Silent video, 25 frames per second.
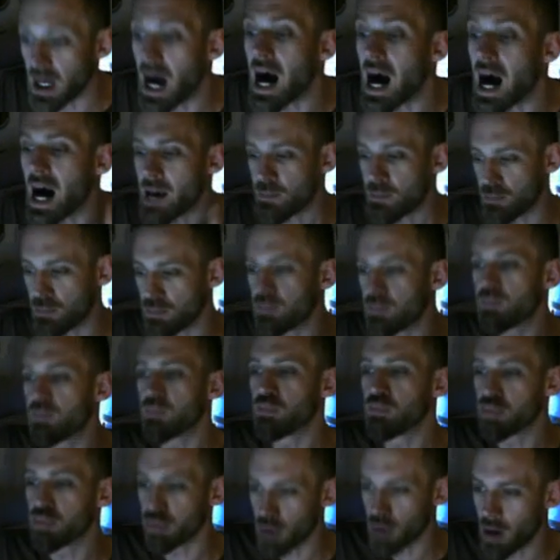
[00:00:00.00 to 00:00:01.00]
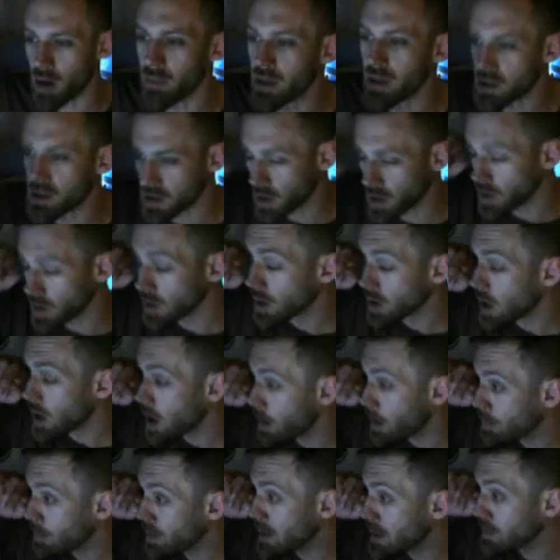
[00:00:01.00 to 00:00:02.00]
I promise a lot
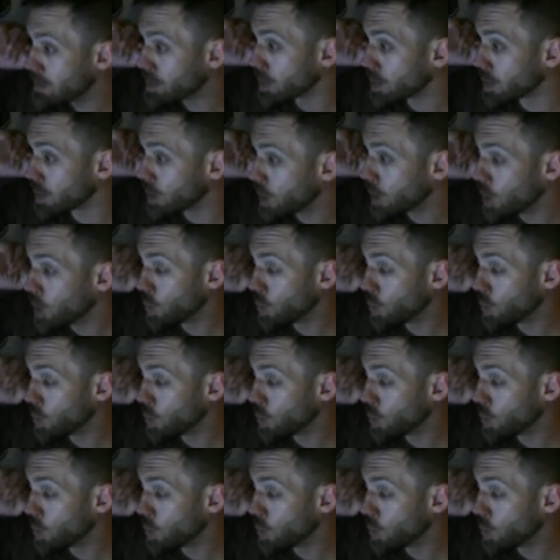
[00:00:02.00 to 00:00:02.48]
of people